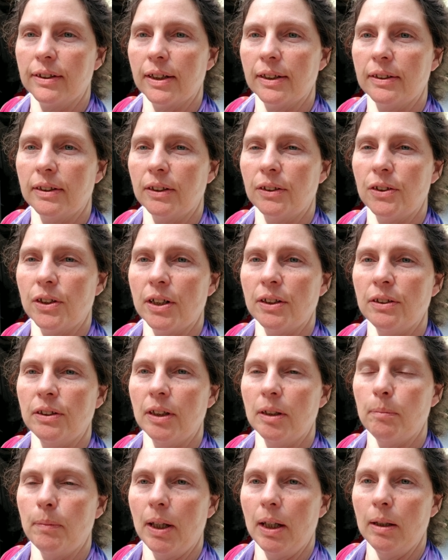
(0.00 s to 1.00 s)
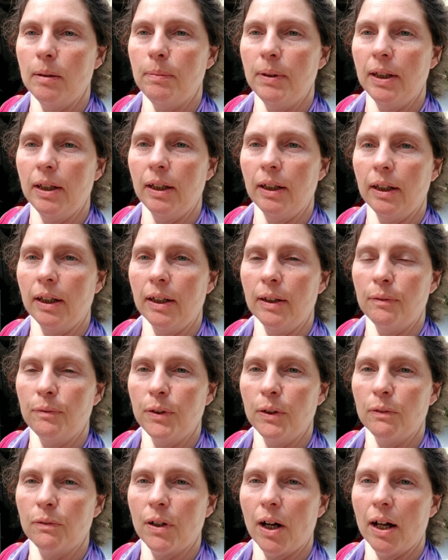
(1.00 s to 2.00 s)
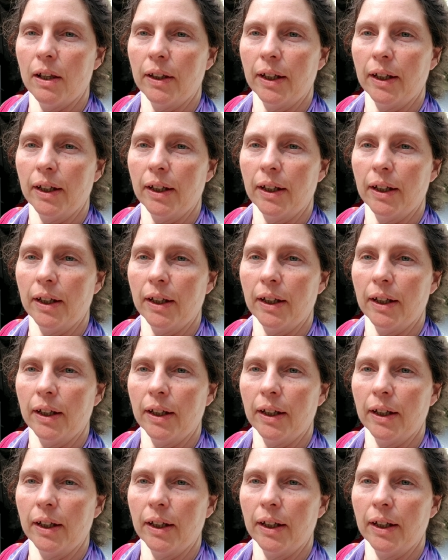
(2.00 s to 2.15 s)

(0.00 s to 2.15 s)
I suggest that maybe if you've got